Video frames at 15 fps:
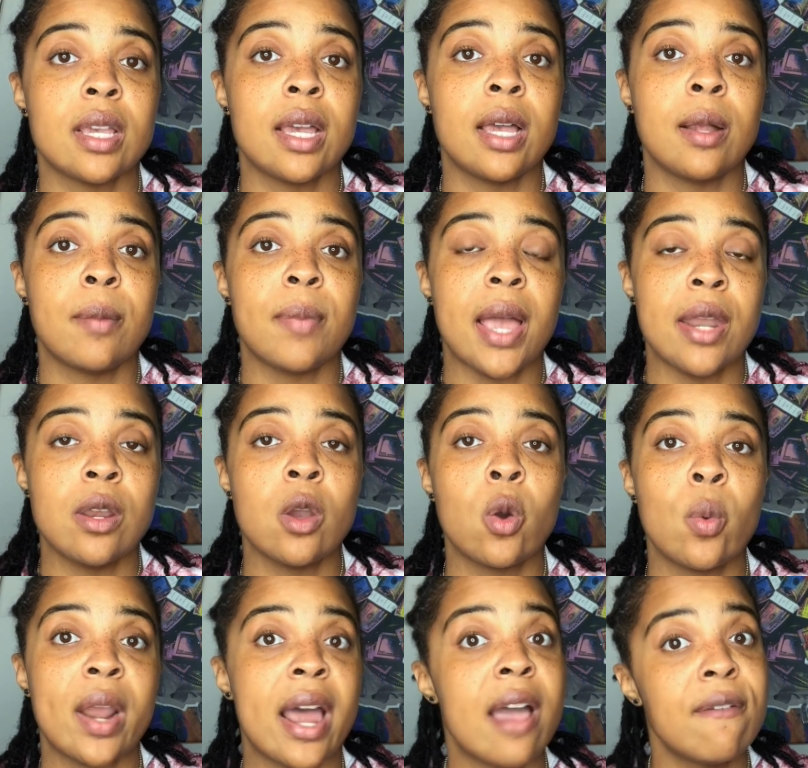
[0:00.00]
I know
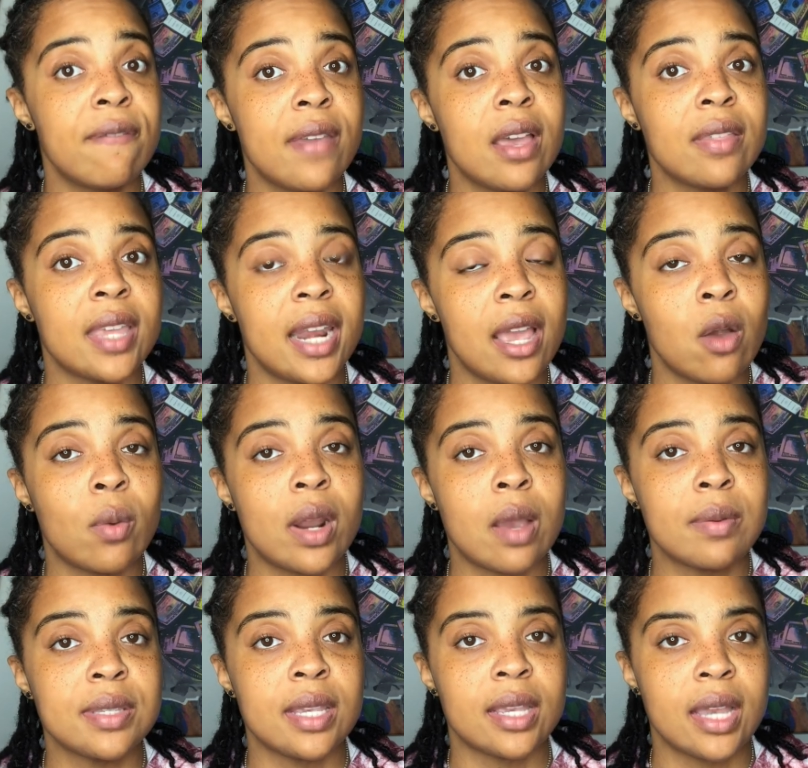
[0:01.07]
when I found that out when I was in